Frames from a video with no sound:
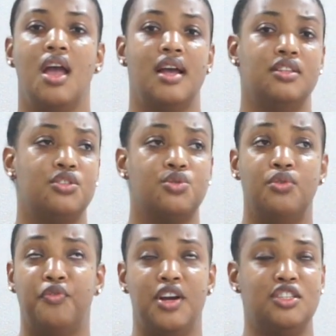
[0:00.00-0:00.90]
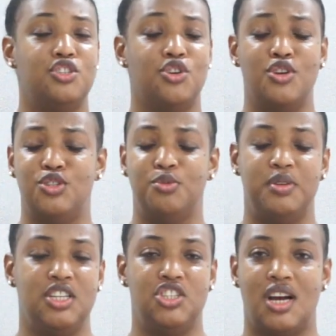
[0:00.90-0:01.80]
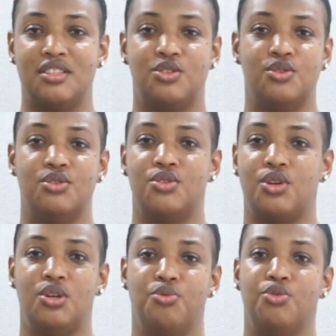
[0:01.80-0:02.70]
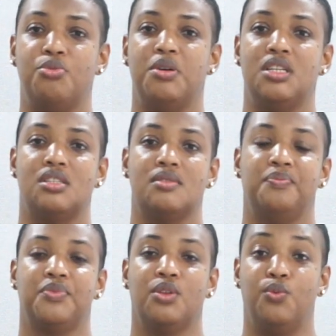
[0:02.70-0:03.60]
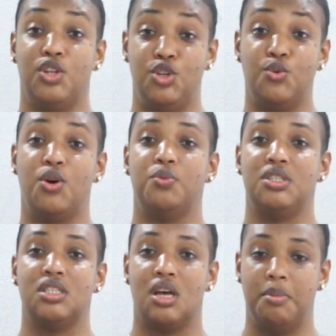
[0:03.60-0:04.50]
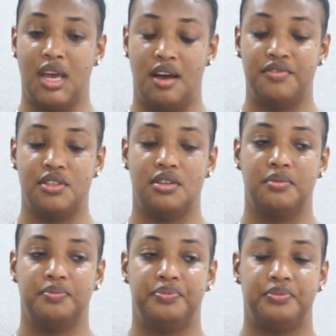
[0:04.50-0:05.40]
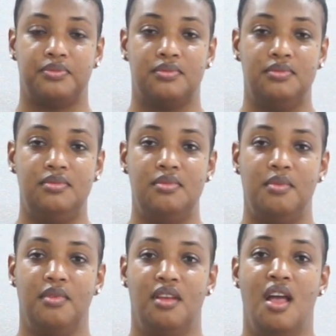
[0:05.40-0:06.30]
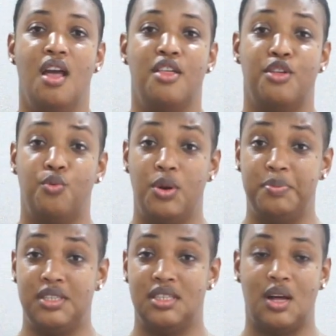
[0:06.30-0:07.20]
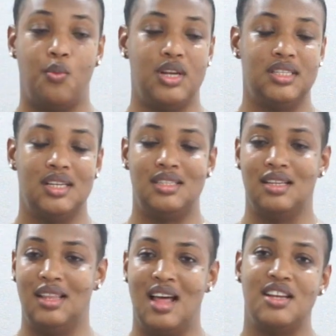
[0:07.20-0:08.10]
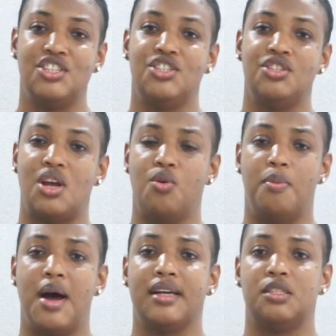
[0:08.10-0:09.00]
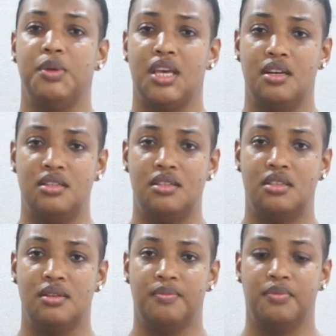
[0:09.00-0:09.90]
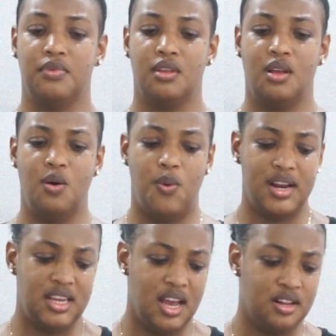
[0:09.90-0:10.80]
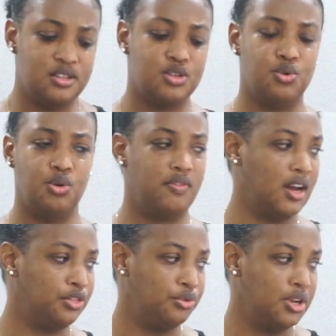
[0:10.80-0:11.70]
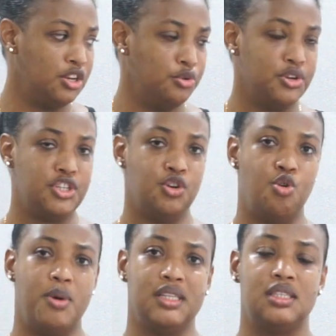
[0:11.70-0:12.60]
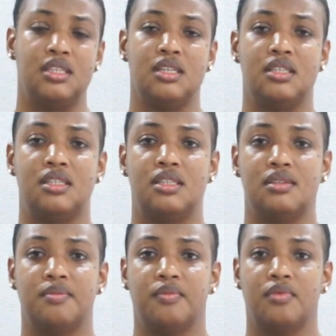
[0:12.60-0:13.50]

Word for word: And school friends joined to play jackstones on the road, but we knew what was coming after. The whips that waited to lash our backs because why the hell school about three and you're reaching home at six?